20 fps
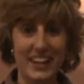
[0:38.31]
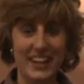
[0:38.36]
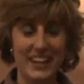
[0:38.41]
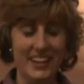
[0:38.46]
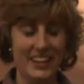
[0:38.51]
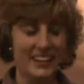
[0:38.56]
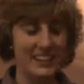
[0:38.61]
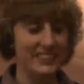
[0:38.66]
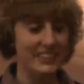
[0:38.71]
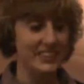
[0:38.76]

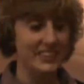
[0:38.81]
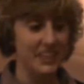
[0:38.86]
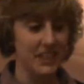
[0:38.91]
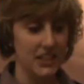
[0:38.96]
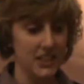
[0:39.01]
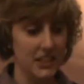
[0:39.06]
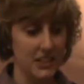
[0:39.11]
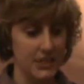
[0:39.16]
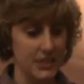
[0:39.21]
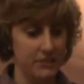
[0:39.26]
and
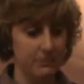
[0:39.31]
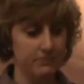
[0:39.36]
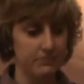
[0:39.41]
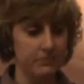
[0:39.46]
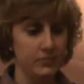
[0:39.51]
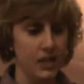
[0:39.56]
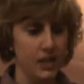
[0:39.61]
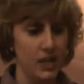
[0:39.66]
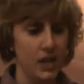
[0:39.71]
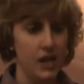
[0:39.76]

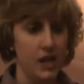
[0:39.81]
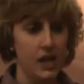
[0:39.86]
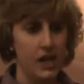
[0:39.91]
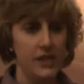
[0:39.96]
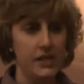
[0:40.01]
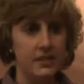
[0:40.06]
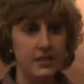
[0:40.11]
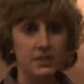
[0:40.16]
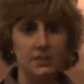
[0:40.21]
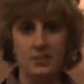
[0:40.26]

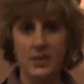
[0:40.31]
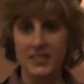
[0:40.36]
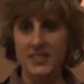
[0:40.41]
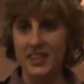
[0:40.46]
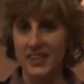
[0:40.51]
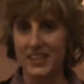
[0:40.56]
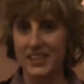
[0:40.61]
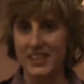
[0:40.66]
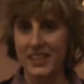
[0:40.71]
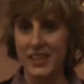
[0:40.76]
this is my
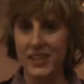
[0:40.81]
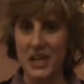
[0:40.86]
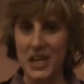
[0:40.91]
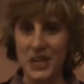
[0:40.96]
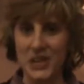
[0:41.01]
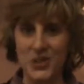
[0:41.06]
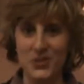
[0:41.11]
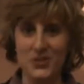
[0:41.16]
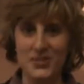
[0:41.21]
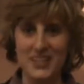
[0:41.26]
second year
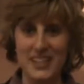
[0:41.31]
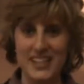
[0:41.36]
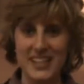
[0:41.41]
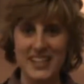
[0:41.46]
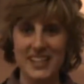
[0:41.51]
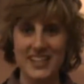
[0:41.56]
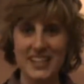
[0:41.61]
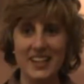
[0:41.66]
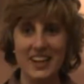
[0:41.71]
at UC.